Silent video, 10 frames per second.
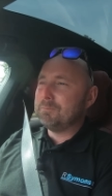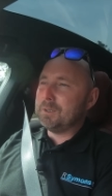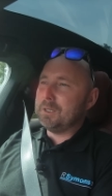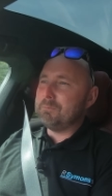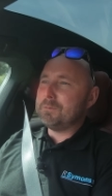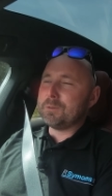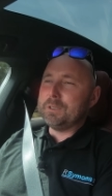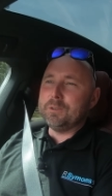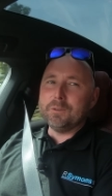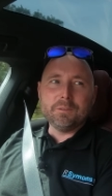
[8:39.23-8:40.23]
But
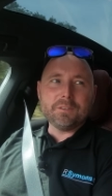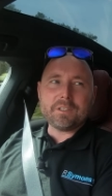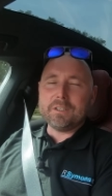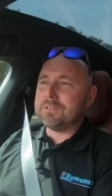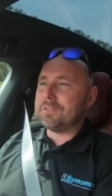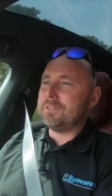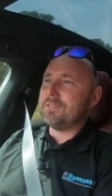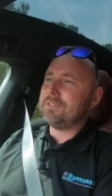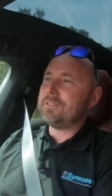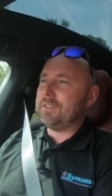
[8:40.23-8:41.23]
between it all, it sounds
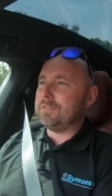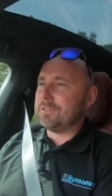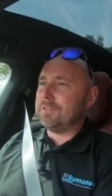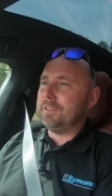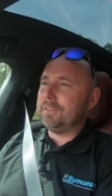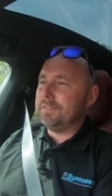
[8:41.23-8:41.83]
great.